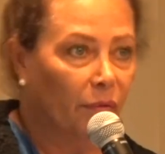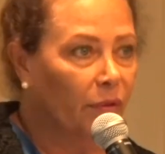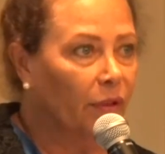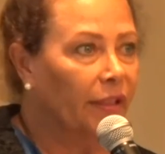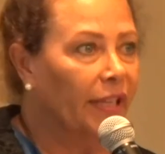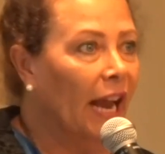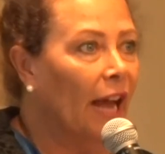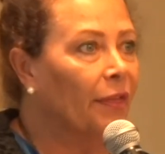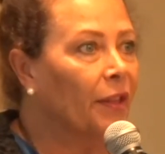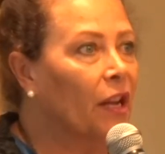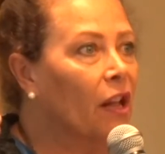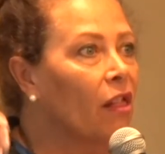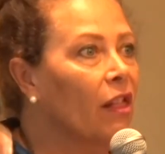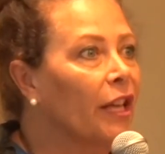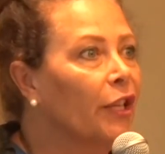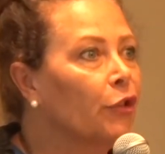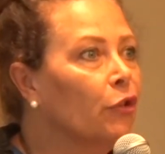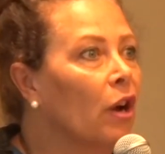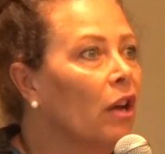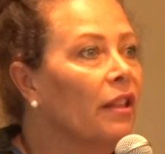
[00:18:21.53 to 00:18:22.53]
down the
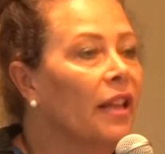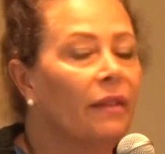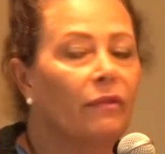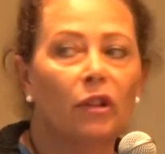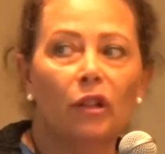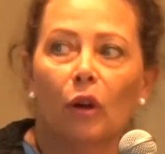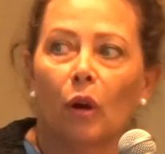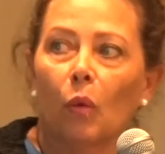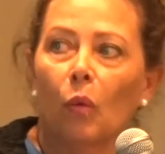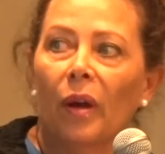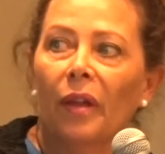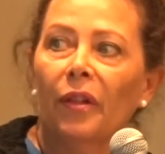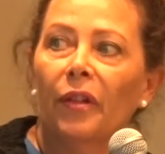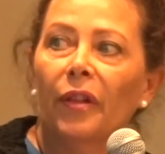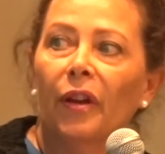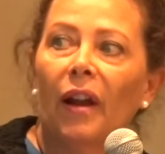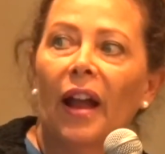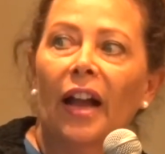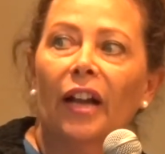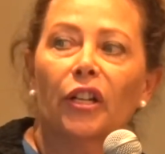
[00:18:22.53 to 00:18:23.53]
cholesterol level or whether
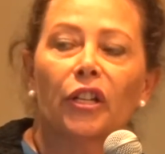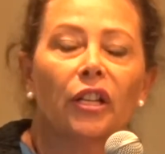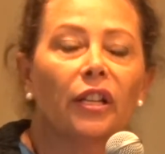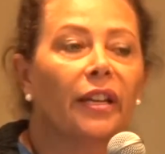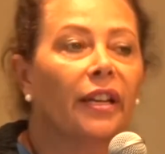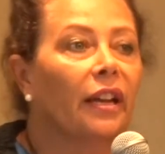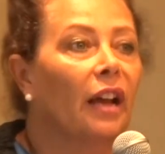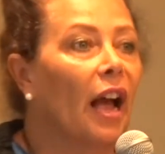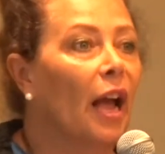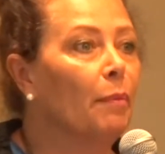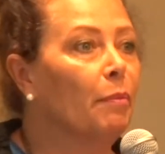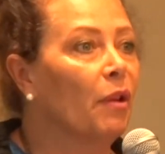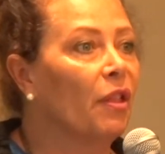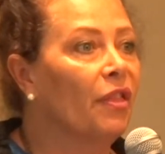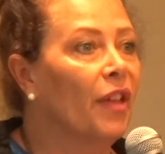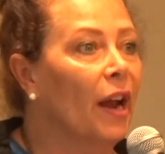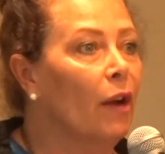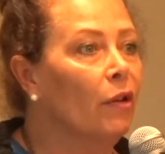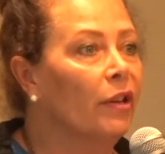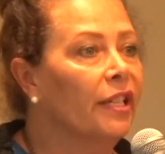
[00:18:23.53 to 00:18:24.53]
they're actually
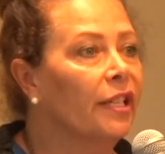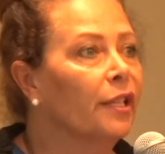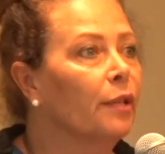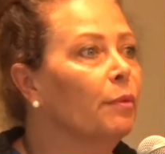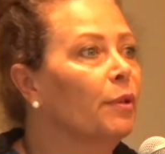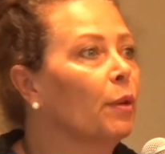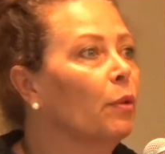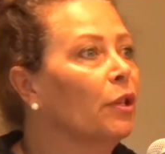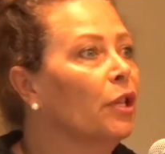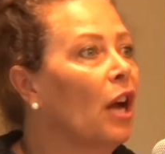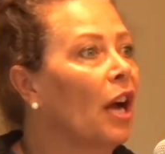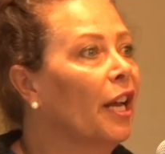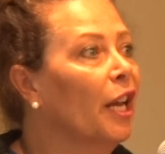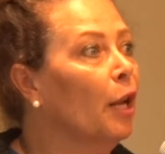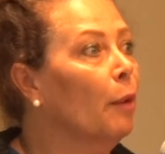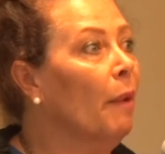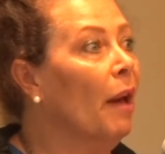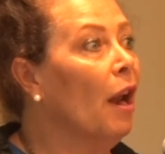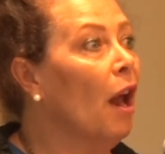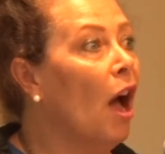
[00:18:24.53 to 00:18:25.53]
hypothyroidism, so we're
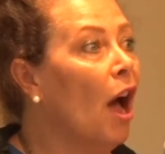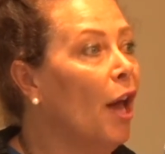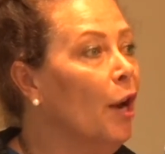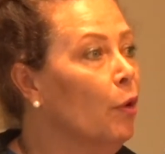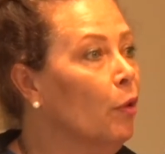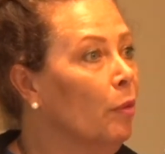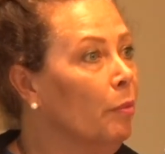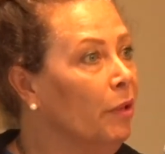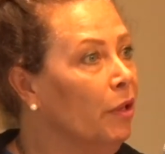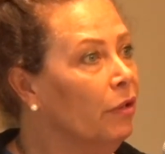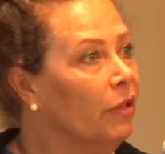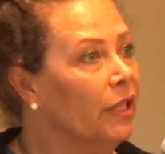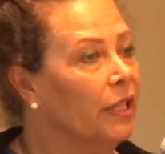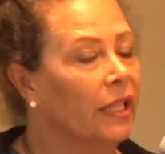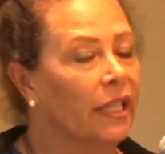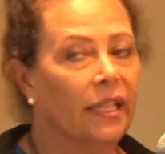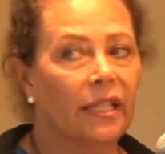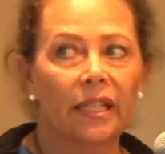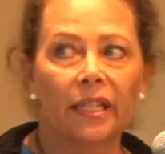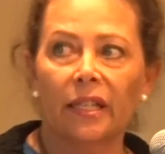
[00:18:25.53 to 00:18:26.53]
talking about autoimmune
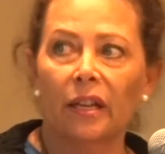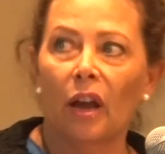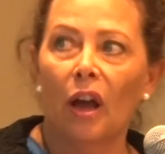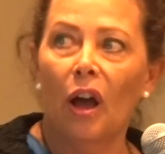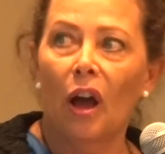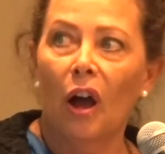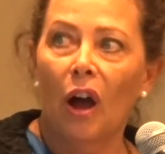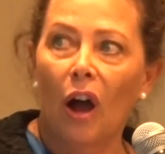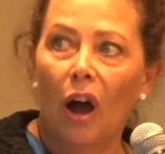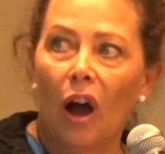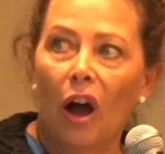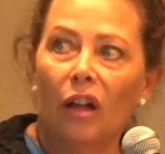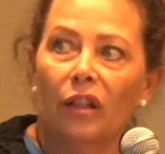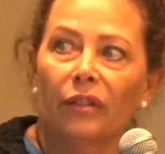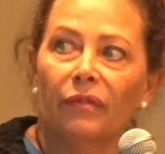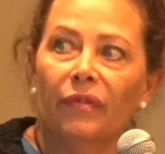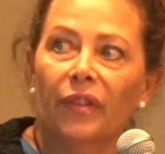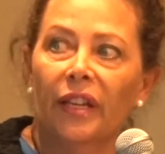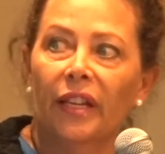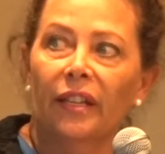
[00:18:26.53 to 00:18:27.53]
diseases, all
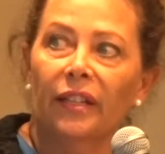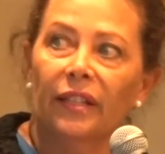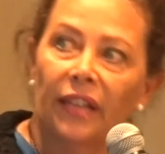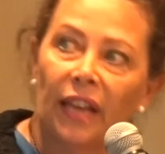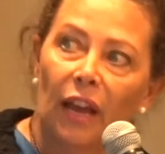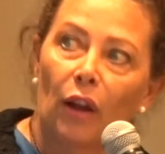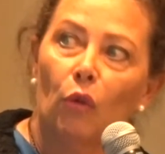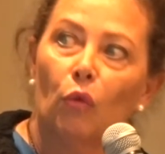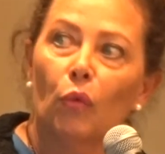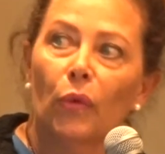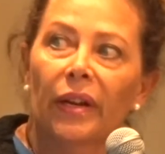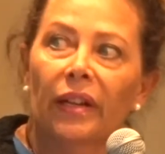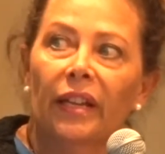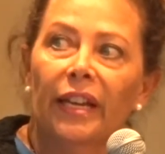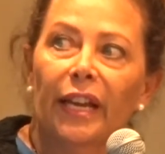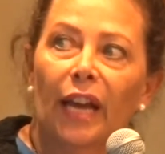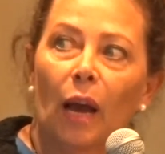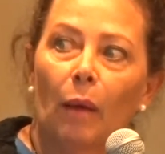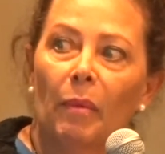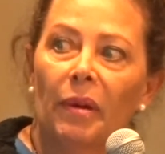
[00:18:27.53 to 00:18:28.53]
of these really
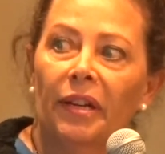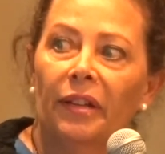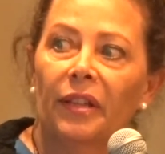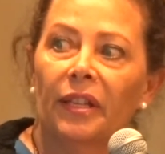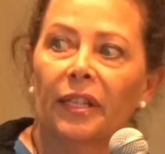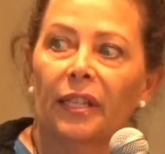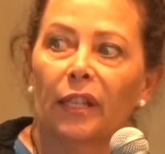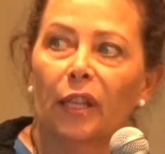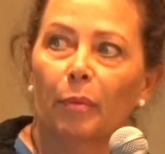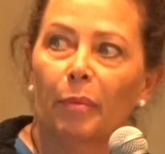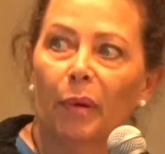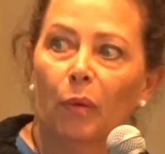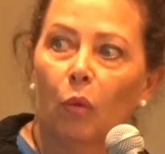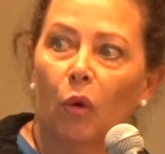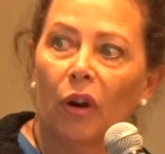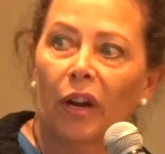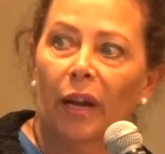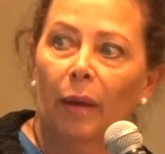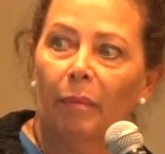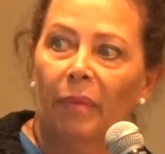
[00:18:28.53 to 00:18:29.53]
come into this lipid
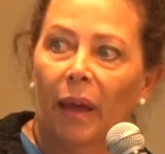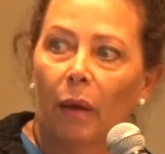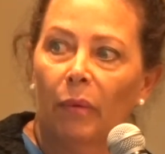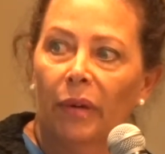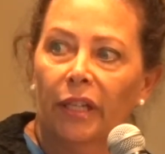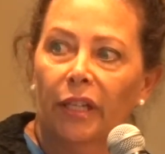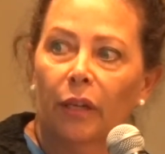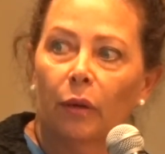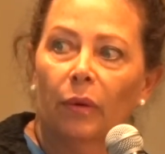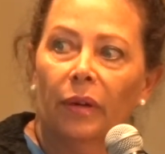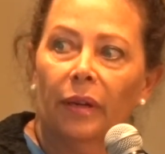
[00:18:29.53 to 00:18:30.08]
workup that we do.